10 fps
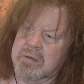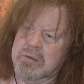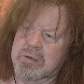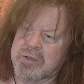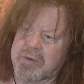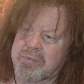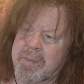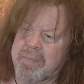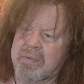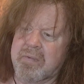Oh, I don't want
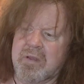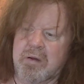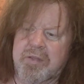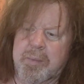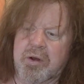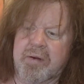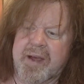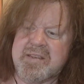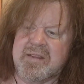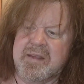to... I think we're all
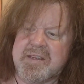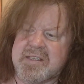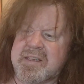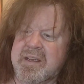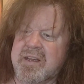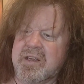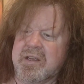right. This is...